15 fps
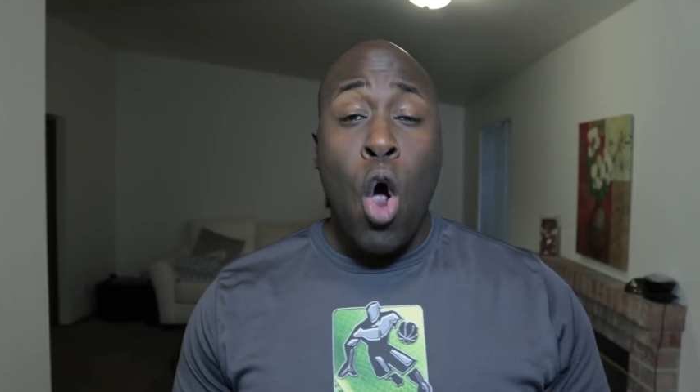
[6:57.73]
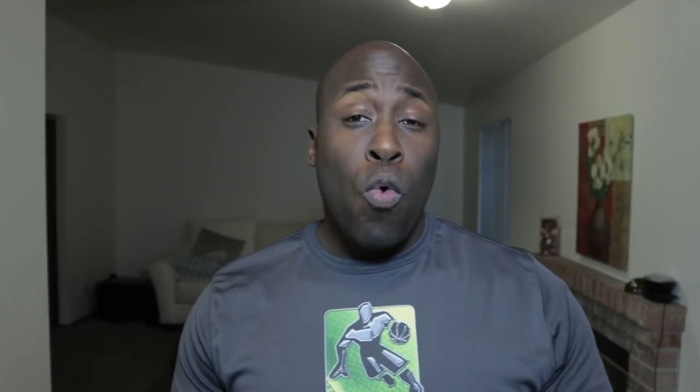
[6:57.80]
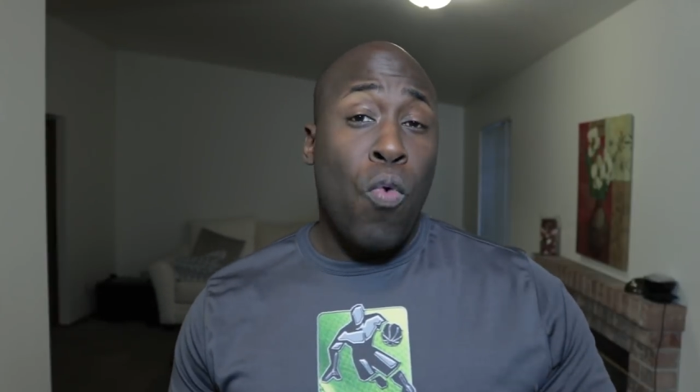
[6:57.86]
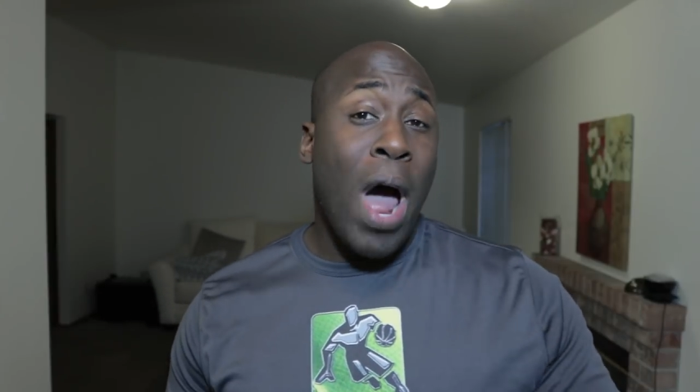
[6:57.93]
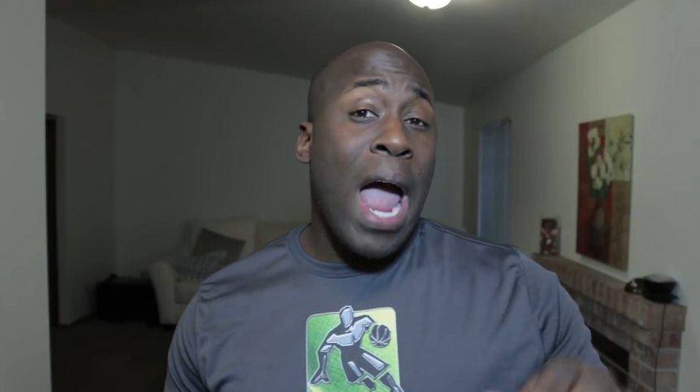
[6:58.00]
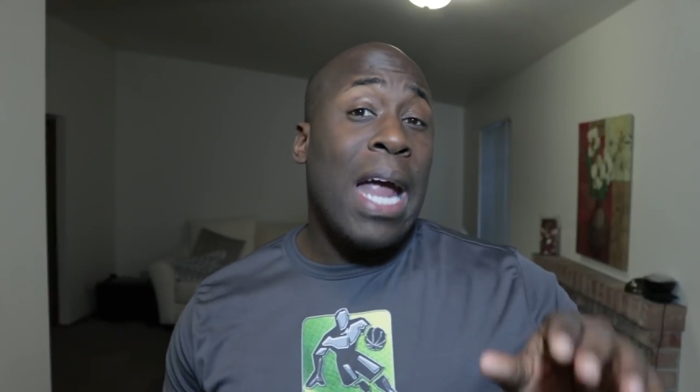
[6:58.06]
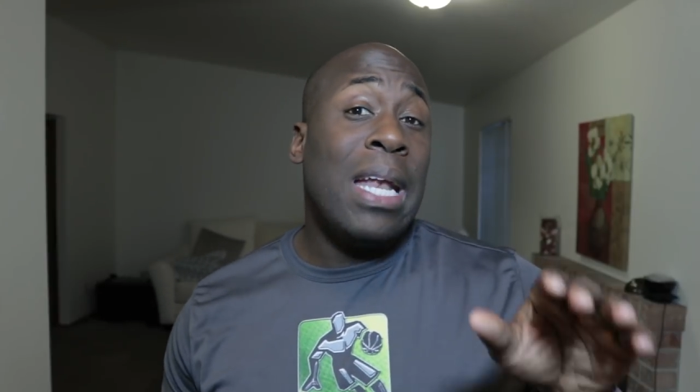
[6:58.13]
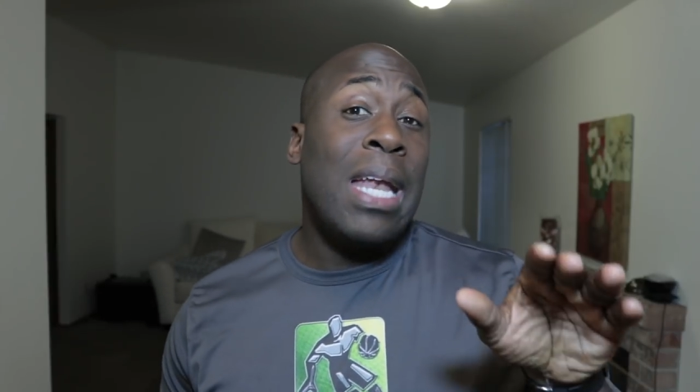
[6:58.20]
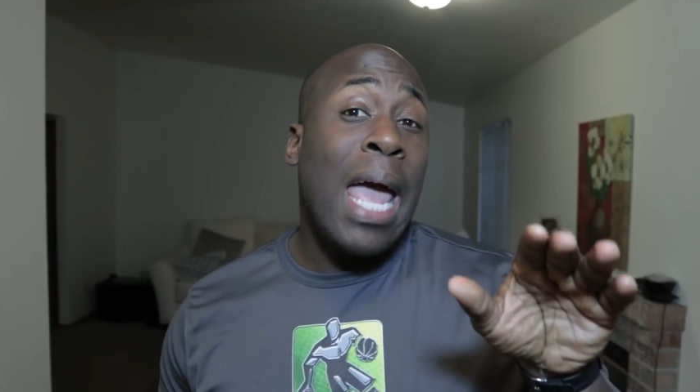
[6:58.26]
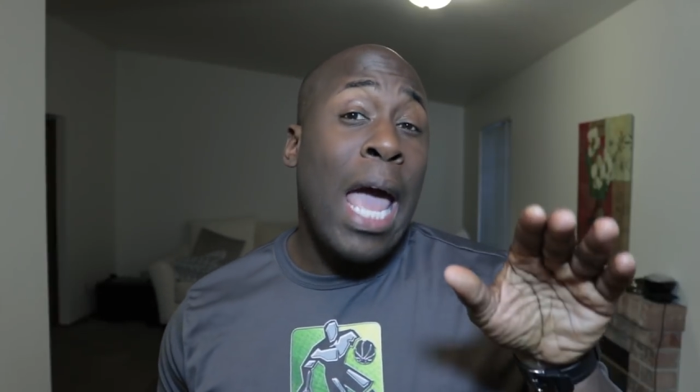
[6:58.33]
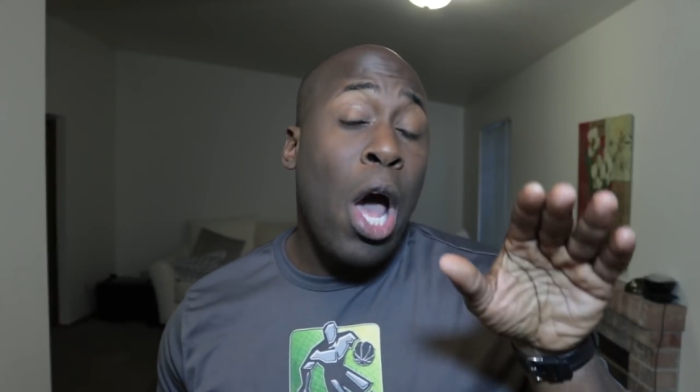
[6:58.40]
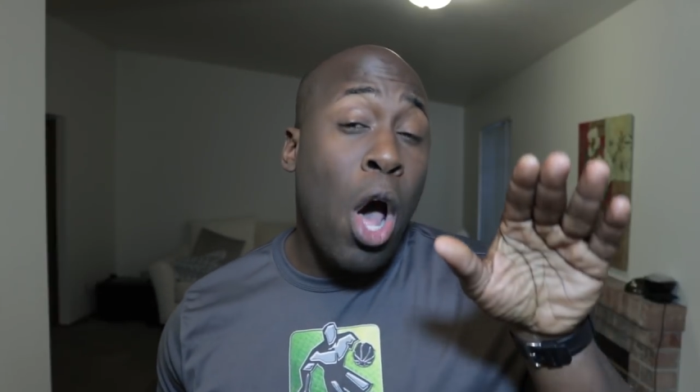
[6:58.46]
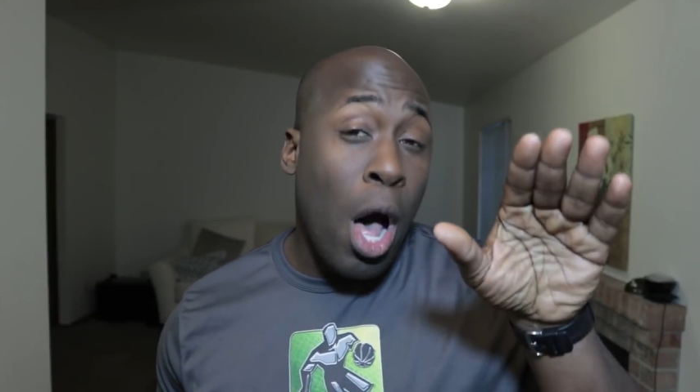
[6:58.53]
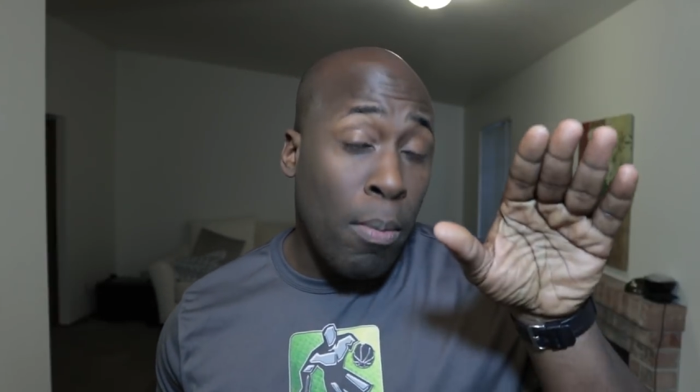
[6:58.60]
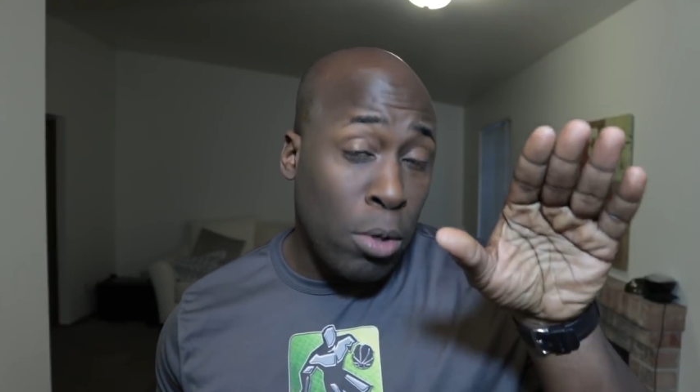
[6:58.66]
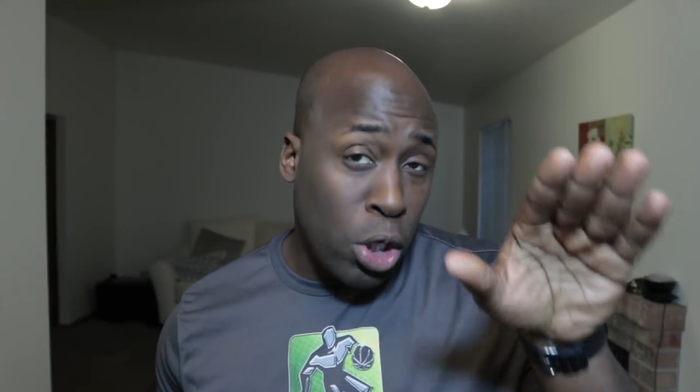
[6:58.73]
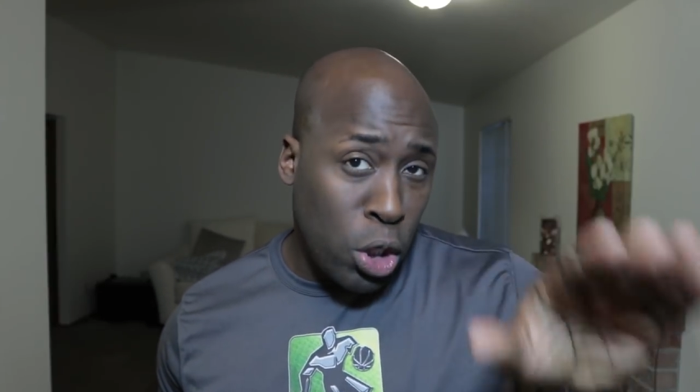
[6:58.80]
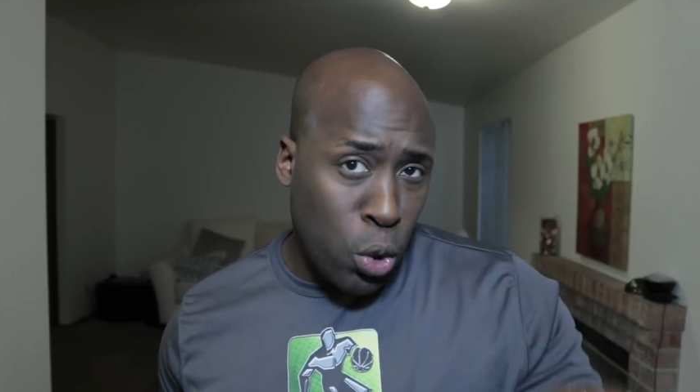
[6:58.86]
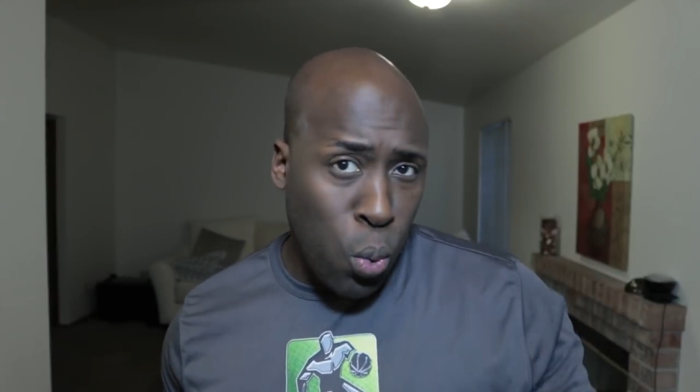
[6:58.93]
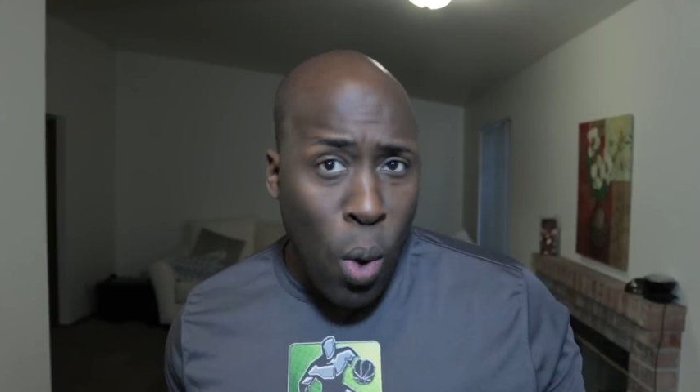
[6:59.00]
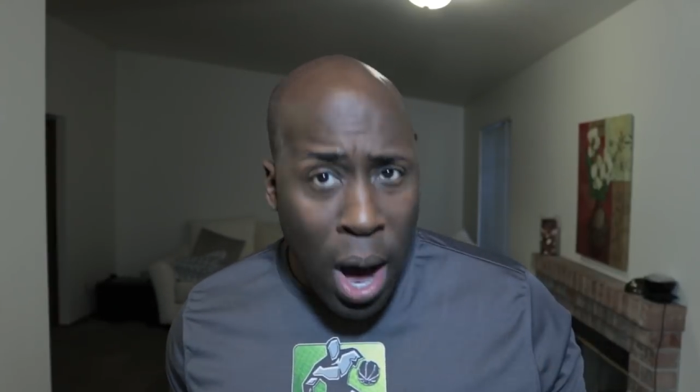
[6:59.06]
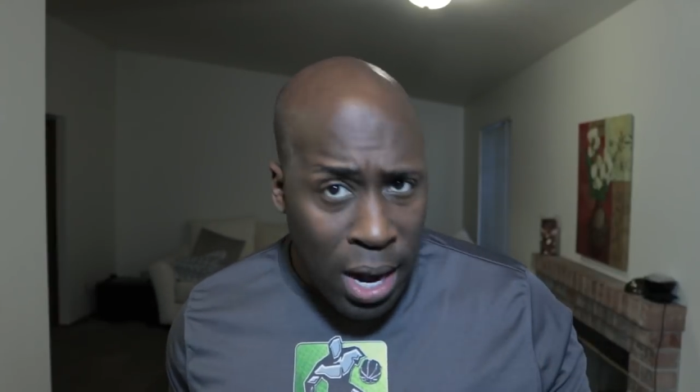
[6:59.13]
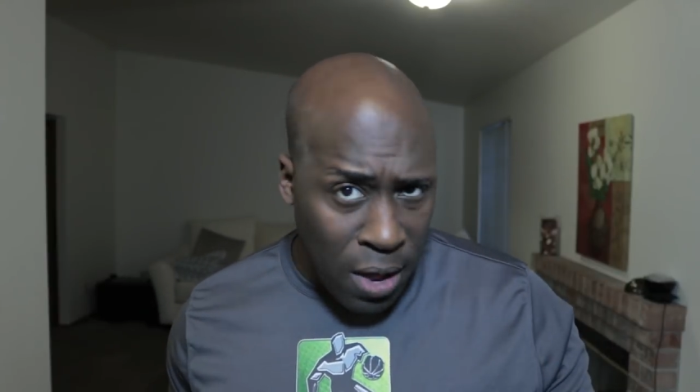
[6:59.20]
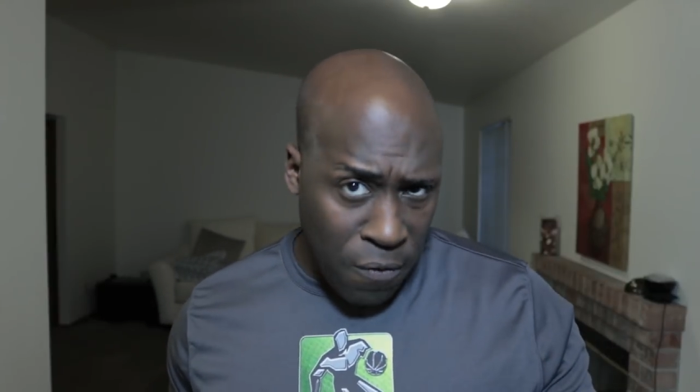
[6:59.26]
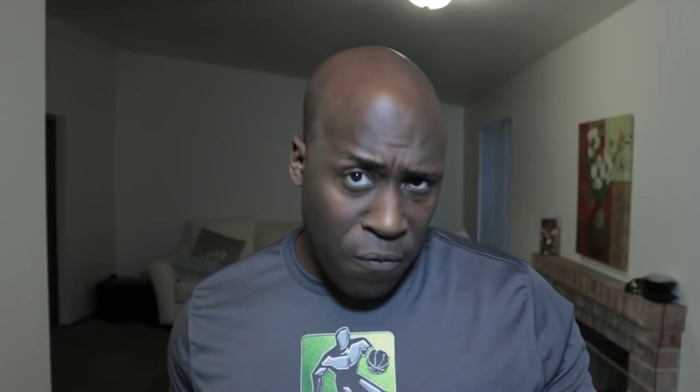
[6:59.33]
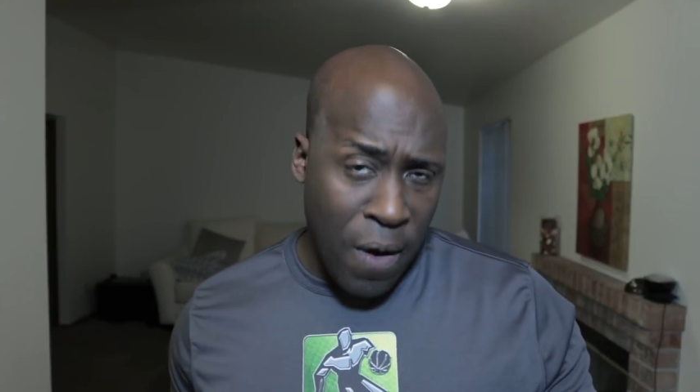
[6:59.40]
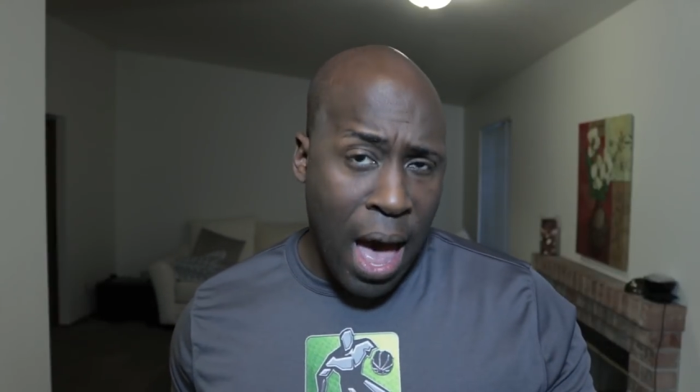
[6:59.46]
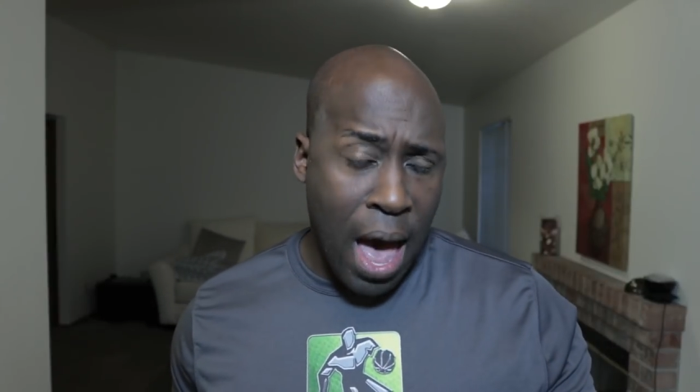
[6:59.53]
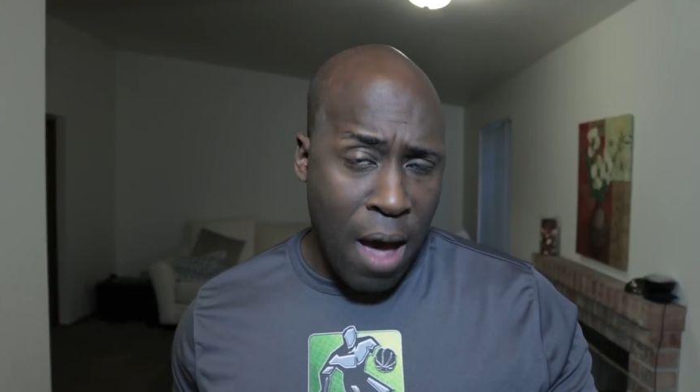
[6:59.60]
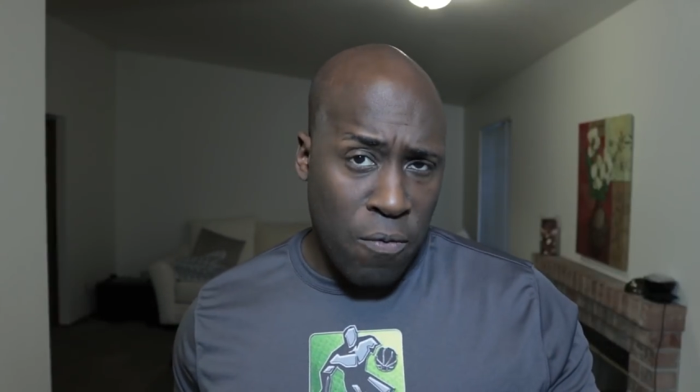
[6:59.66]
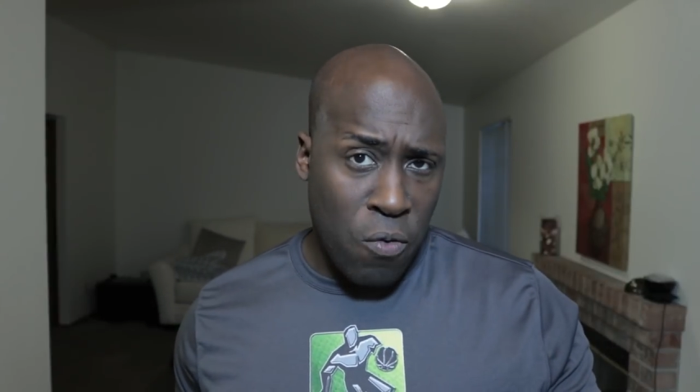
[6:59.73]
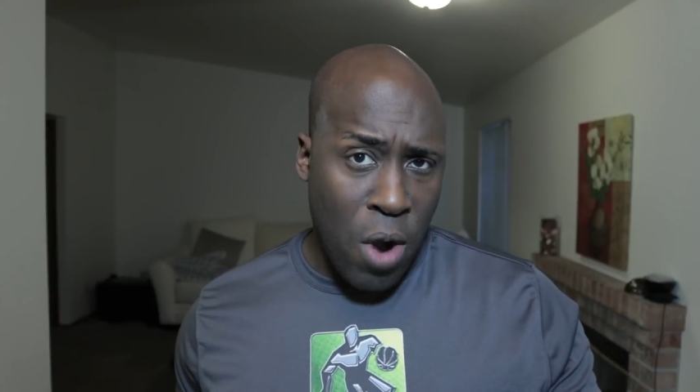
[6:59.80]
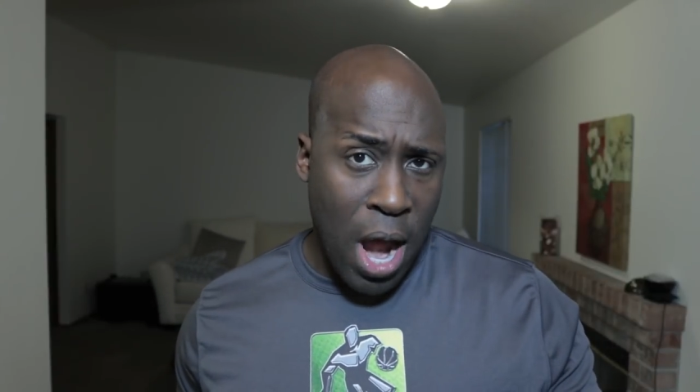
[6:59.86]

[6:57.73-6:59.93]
Right now, I'm twenty-five,